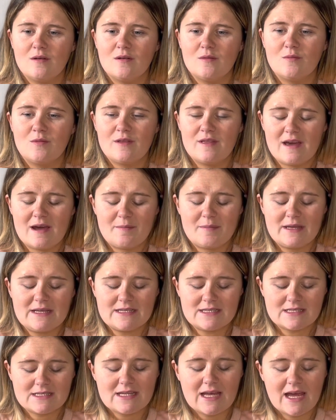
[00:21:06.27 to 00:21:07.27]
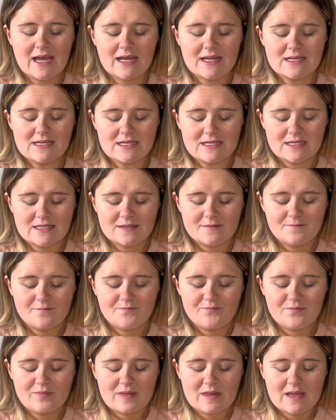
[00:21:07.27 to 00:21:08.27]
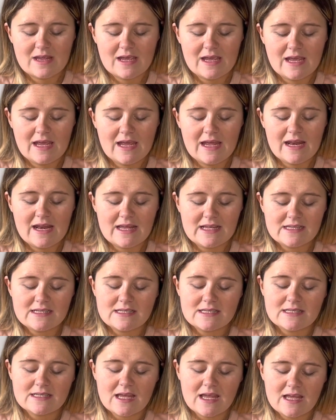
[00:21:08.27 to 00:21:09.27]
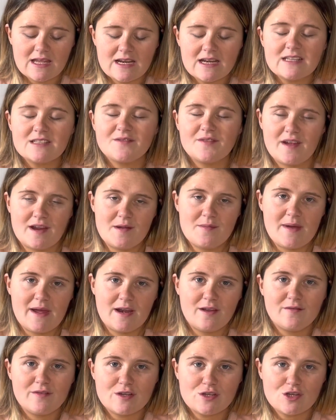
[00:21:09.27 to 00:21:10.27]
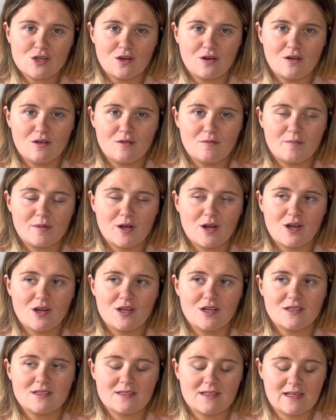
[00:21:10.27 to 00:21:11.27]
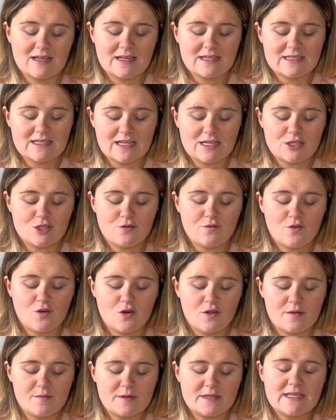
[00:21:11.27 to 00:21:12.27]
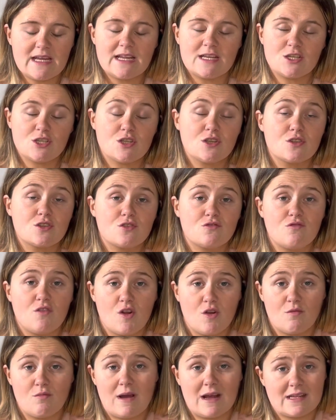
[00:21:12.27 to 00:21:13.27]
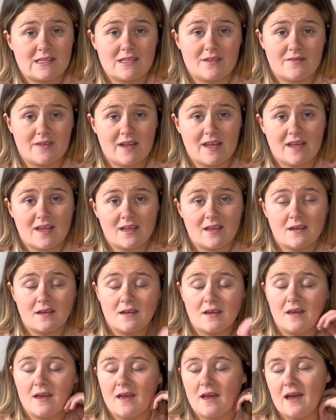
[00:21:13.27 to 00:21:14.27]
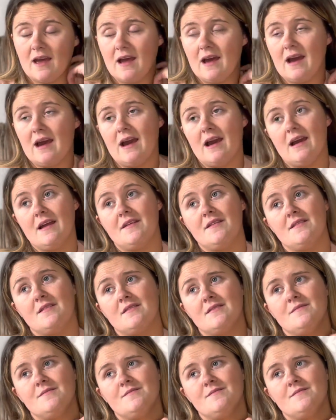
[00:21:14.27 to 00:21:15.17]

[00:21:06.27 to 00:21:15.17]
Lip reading: with that being said, it is very beneficial, because like I said, you've got the potential to grow massively. And